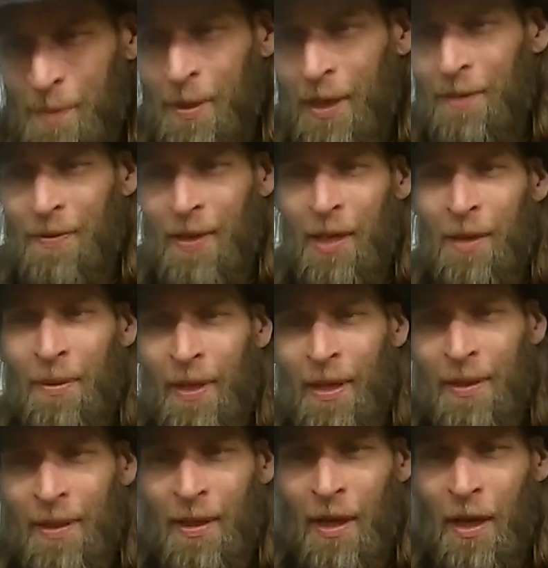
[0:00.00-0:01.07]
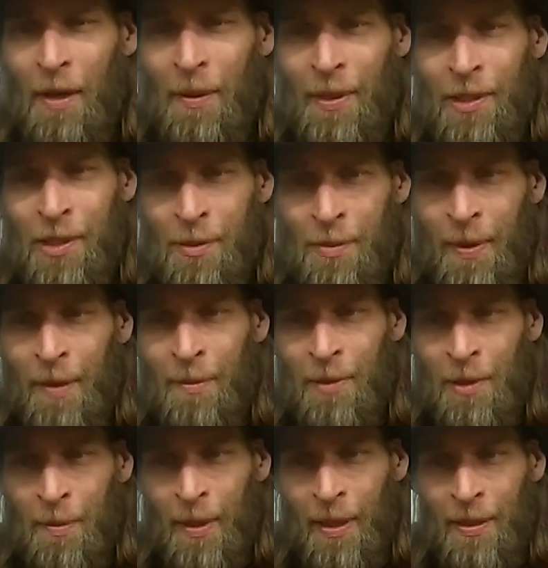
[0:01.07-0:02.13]
make a video and I think, oh, I just
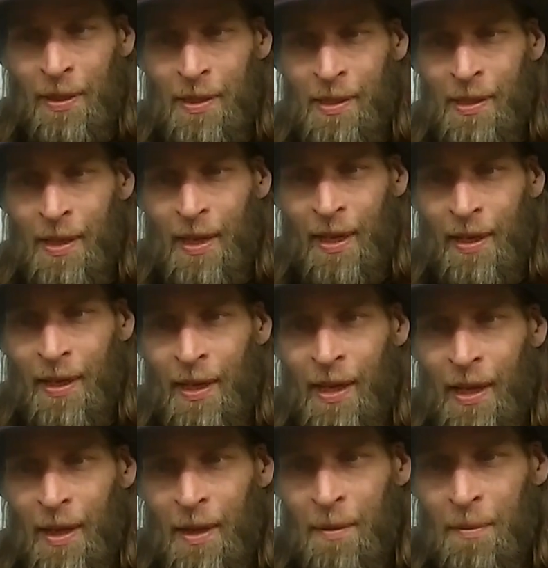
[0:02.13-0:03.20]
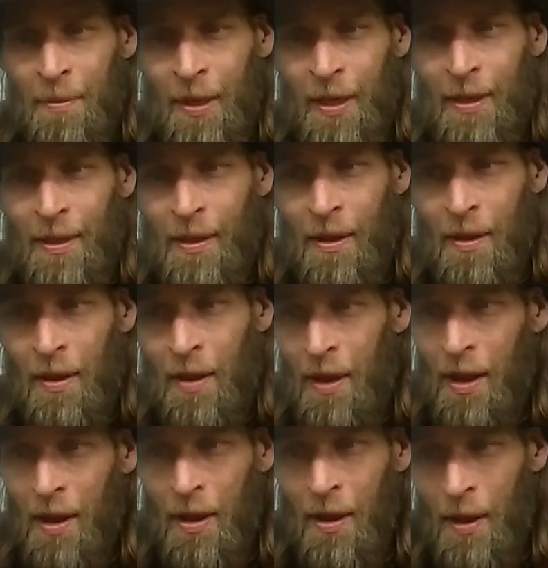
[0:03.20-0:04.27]
rambled about this and that. But
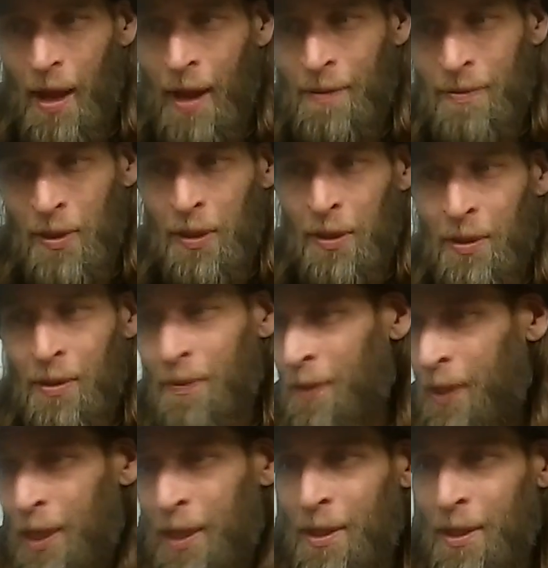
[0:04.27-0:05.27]
I've learned over the